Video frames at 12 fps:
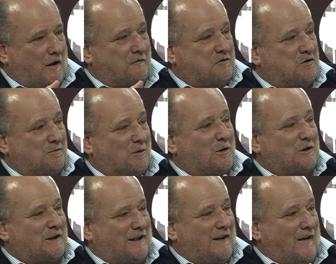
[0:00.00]
of
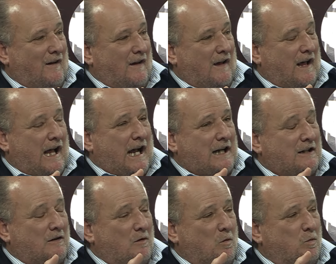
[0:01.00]
Gibraltar. And
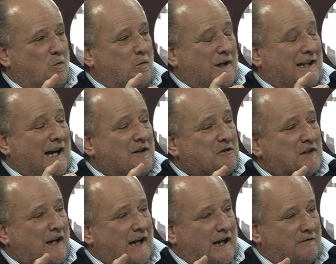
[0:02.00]
we cannot
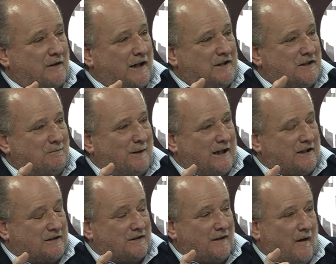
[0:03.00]
have a
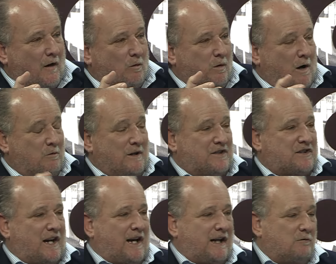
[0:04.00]
debate where we're
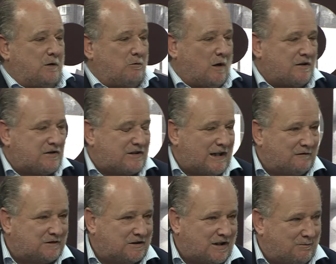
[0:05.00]
saying we want self
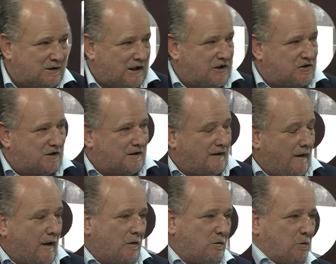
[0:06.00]
determination,
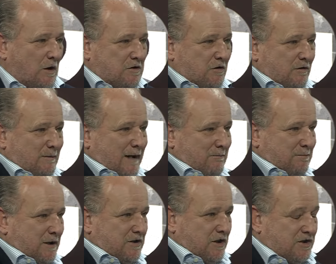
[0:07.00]
we want to remain
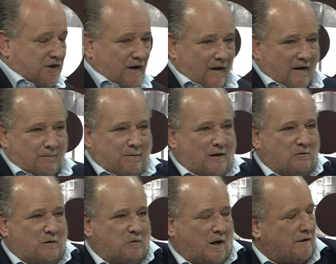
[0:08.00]
British, but
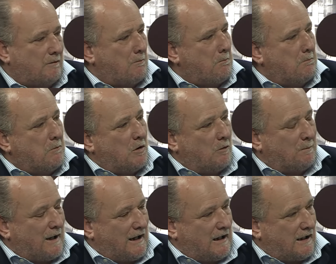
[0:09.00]
we want more
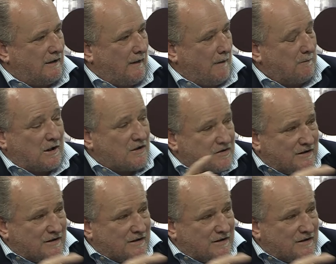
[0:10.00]
power. Because